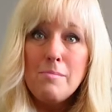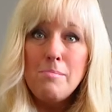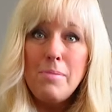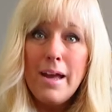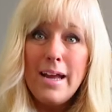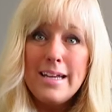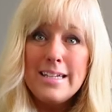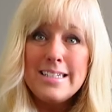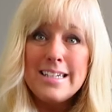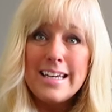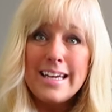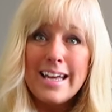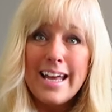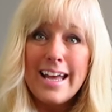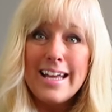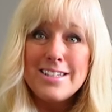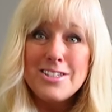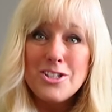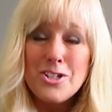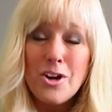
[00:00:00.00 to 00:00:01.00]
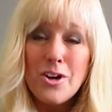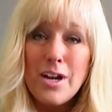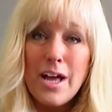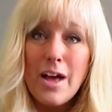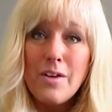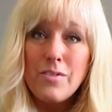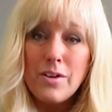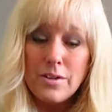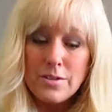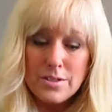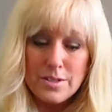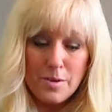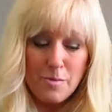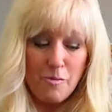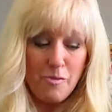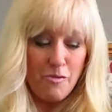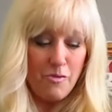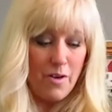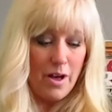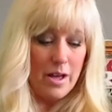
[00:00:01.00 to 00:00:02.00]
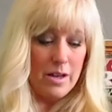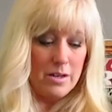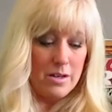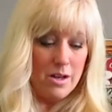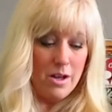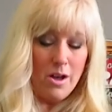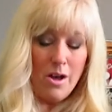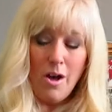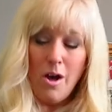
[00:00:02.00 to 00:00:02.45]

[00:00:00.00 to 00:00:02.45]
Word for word: painting and start having some fun.